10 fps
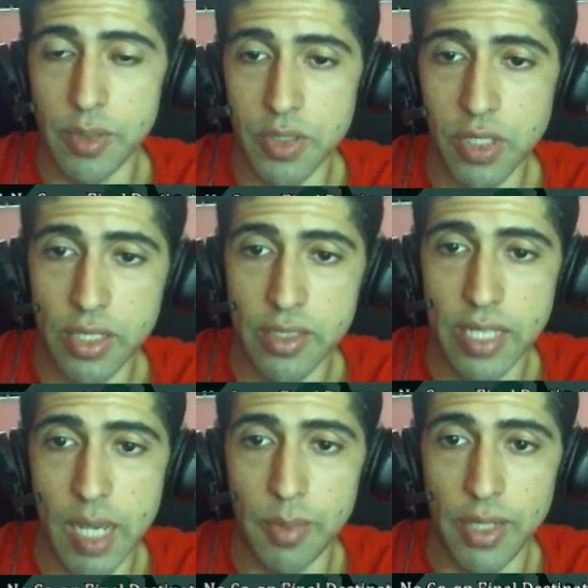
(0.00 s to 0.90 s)
So you need to
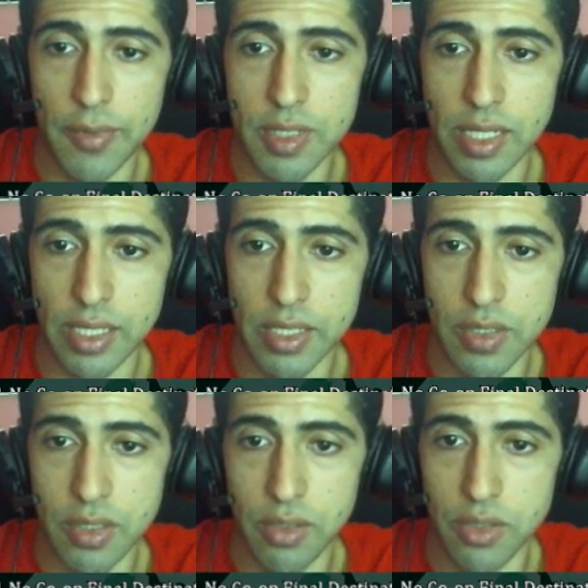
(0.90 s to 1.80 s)
tap left slightly so that
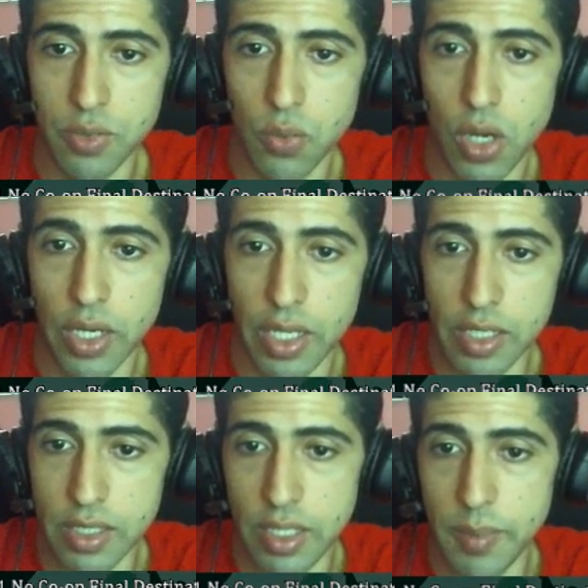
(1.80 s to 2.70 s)
you'll just walk
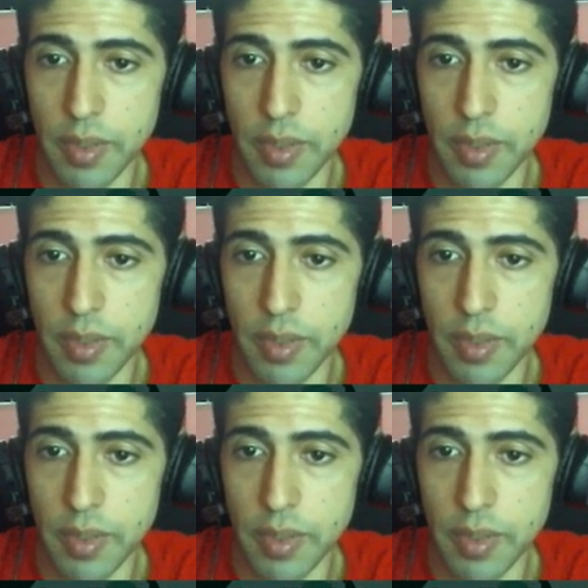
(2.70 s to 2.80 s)
into him,